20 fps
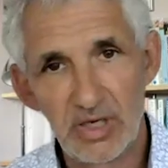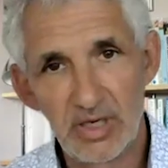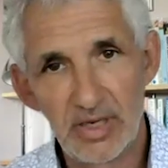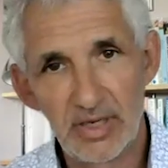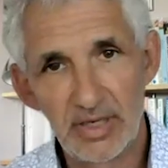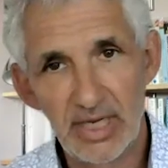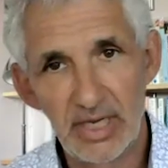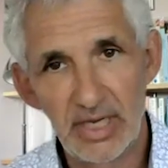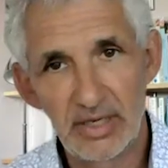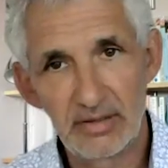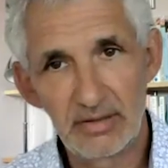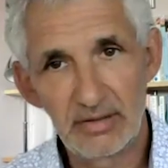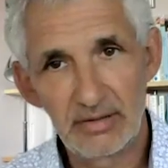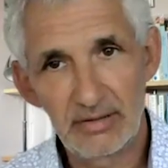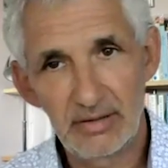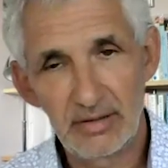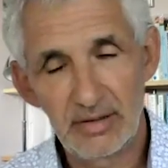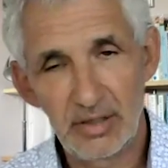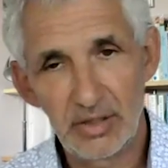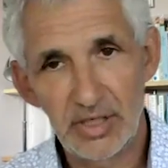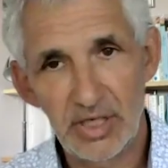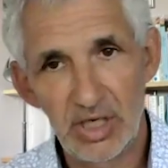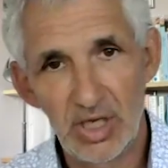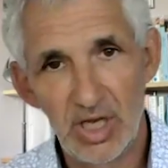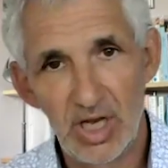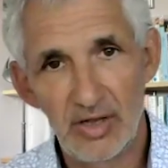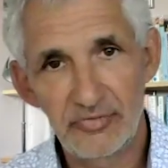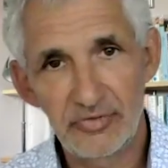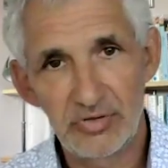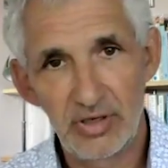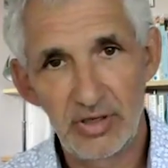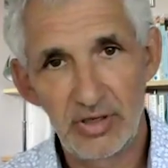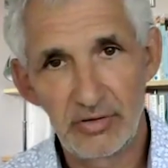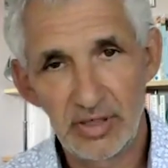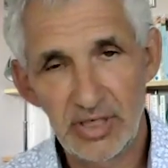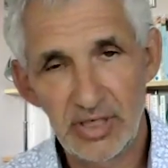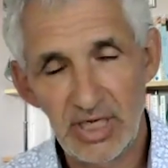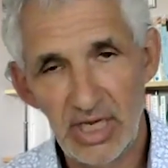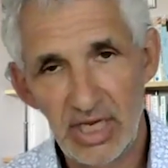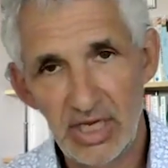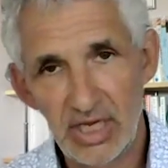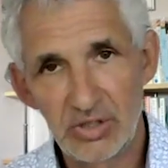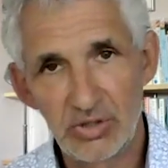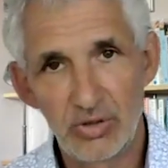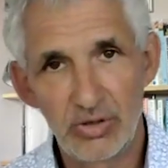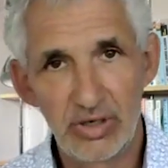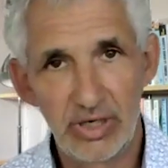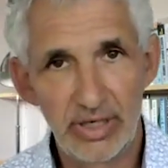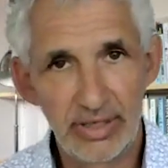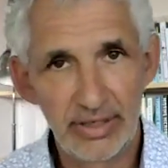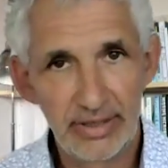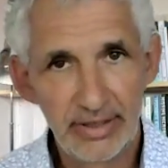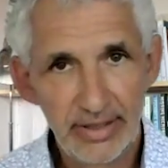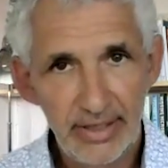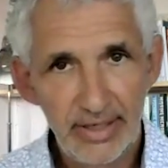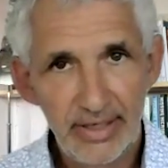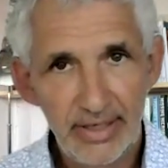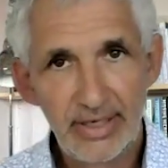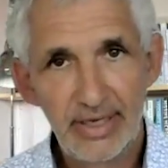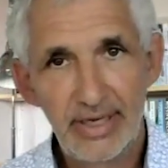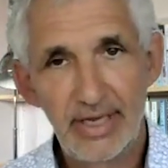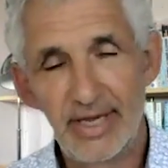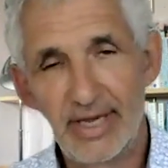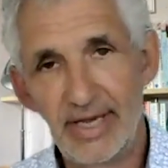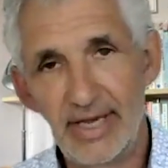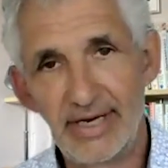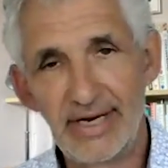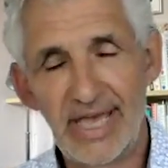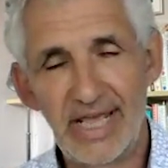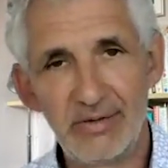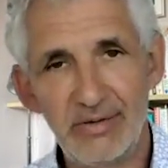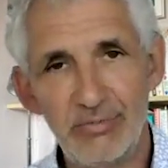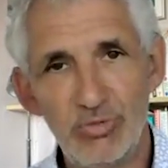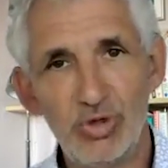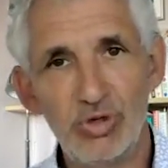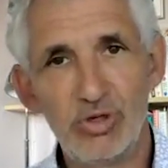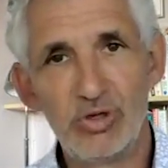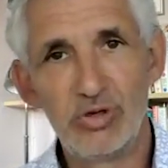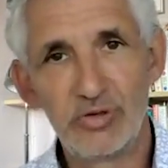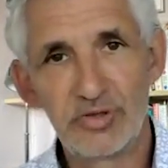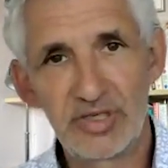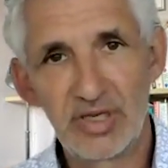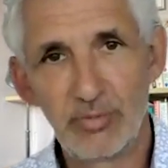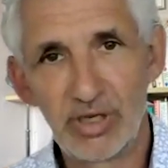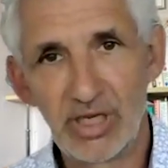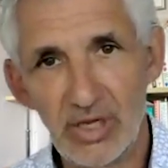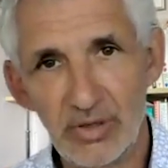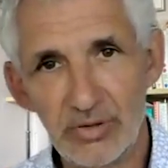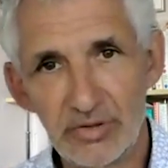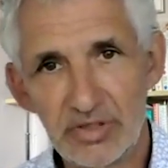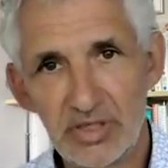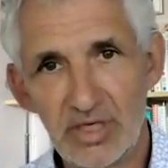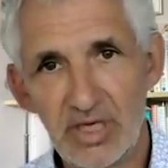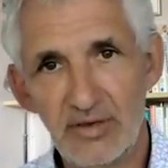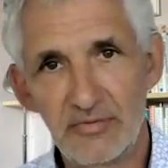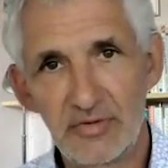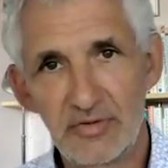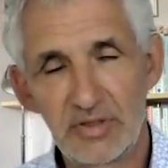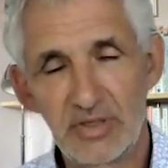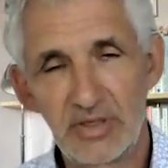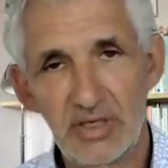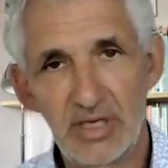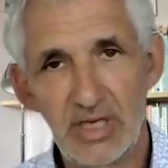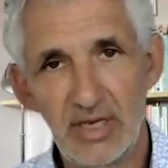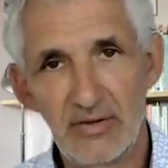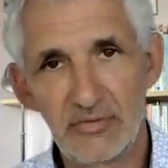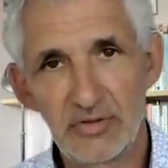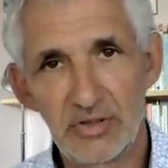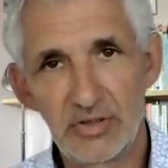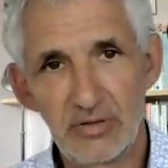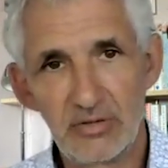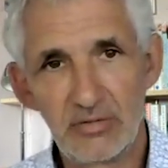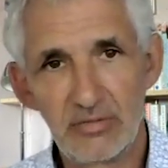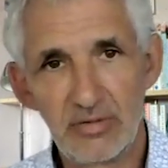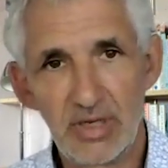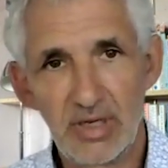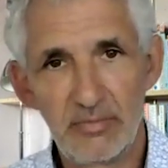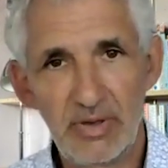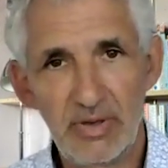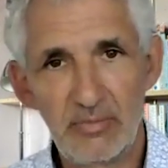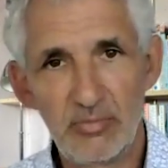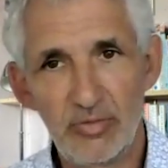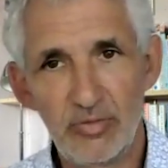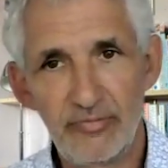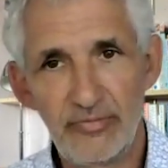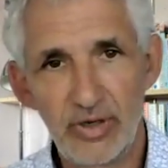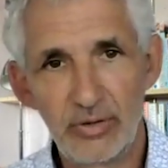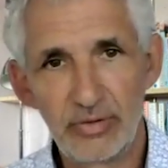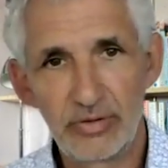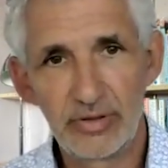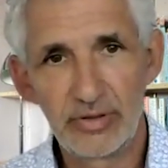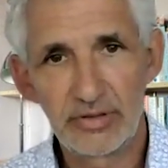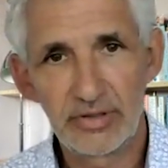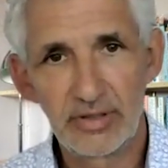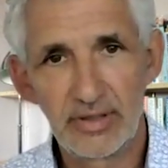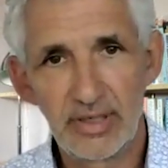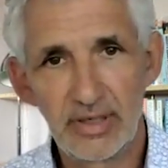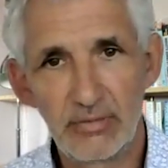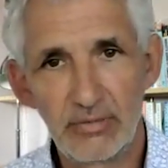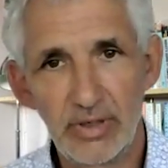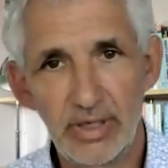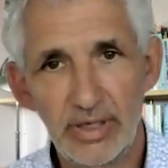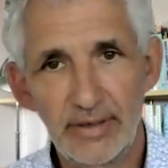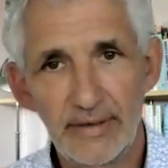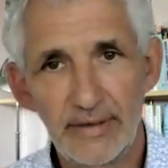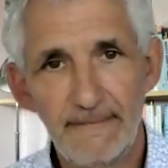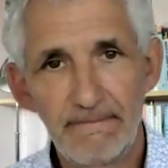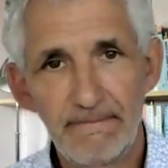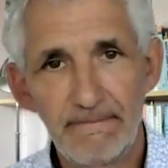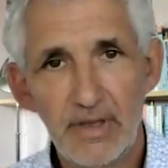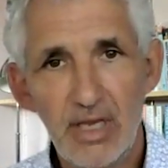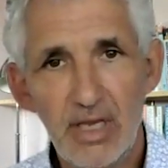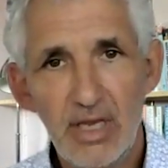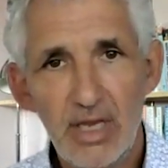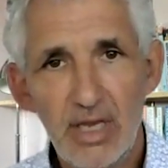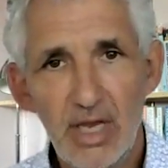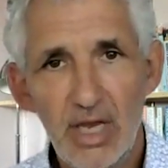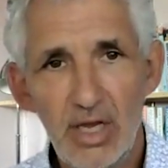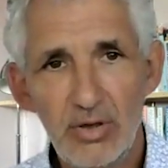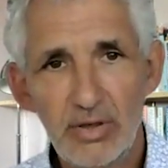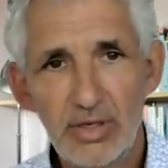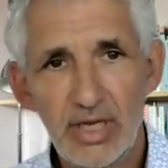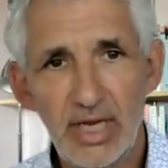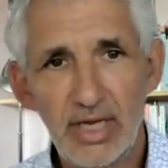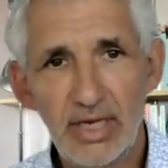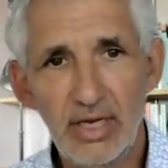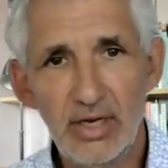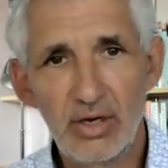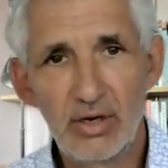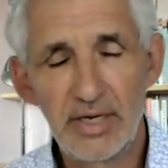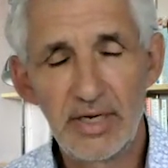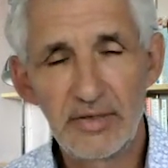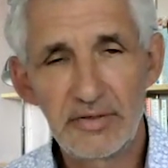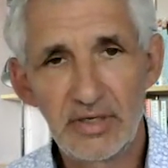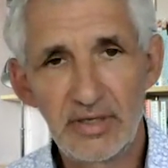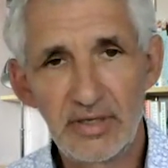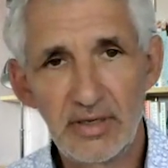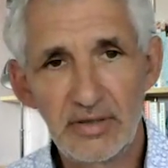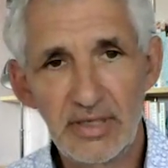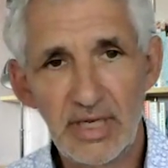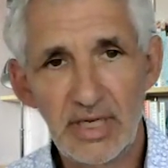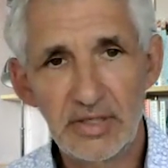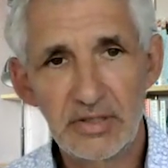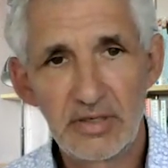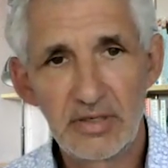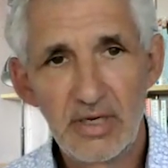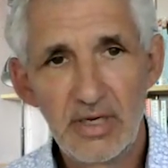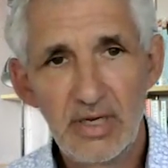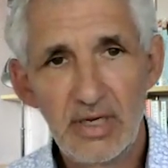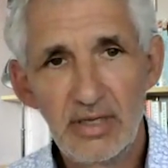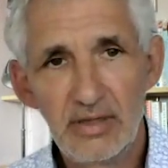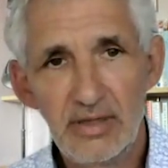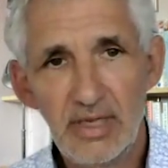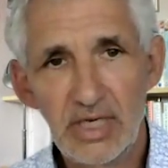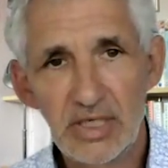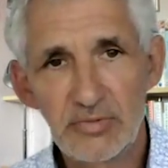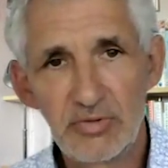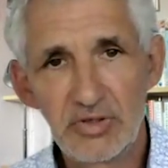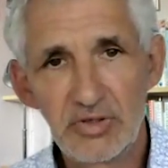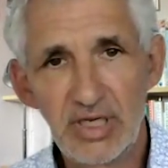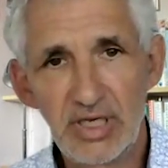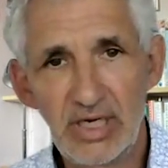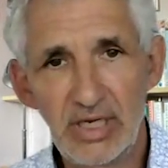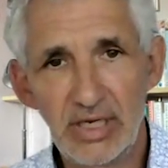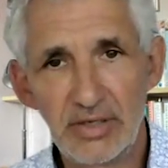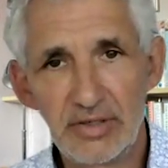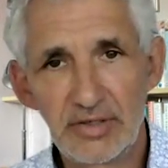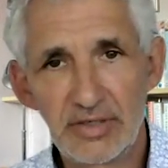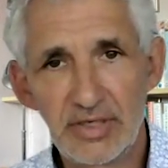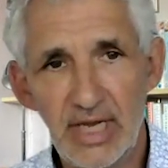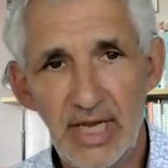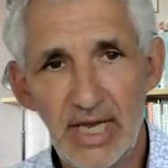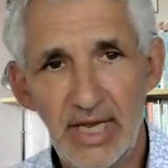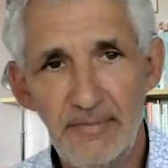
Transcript: Yeah. Again, looking after either a kid or an animal or something else gives you a bit more focus in that way. Okay, all right. So that's resilience.